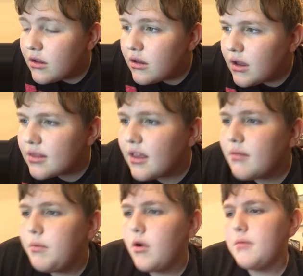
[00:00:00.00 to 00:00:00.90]
At this
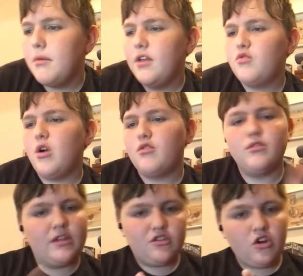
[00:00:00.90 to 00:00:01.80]
point, my squad
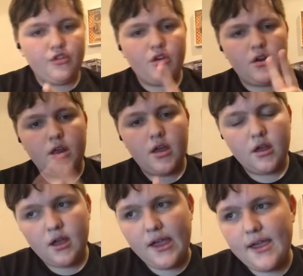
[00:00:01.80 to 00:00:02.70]
was a Charizard,
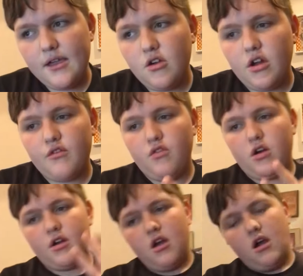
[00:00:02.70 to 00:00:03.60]
a
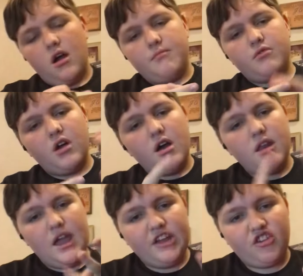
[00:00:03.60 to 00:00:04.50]
Gardevoir, Umbreon,
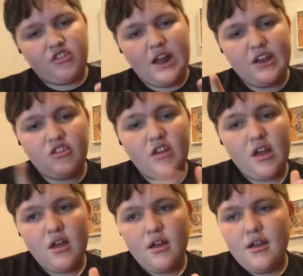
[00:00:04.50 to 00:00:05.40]
Aegislash,
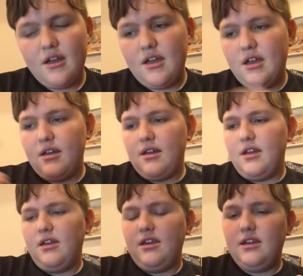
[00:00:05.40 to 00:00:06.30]

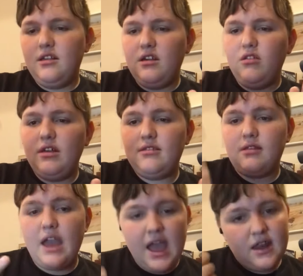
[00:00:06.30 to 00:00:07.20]
a Heliolisk,
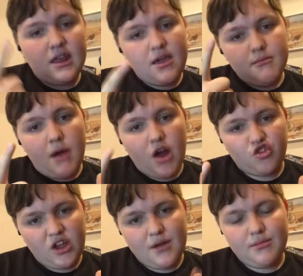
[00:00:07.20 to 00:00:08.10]
and a
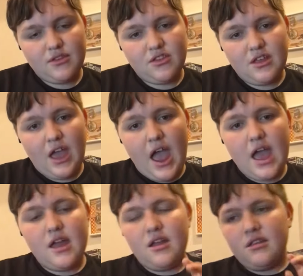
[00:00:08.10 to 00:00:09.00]
Machamp.
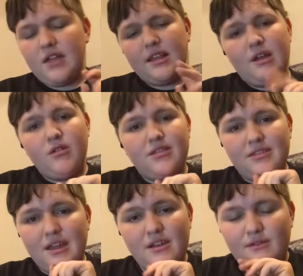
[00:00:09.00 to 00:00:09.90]
And that's how it
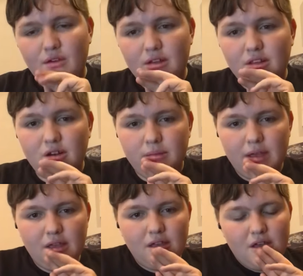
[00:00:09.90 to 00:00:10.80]
stayed for a little
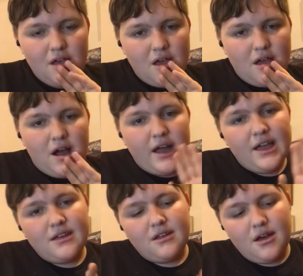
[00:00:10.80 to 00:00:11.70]
bit. I
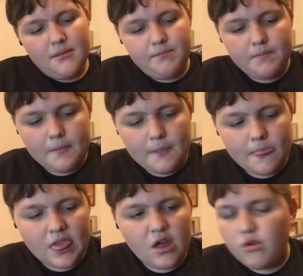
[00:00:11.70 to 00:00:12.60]
ended up
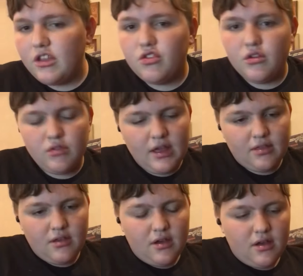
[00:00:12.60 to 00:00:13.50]
going through,
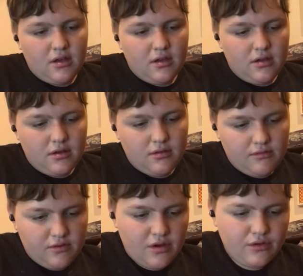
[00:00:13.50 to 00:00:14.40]
like, the
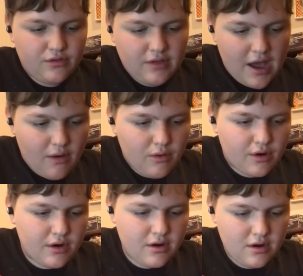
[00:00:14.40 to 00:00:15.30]
Rose Tower.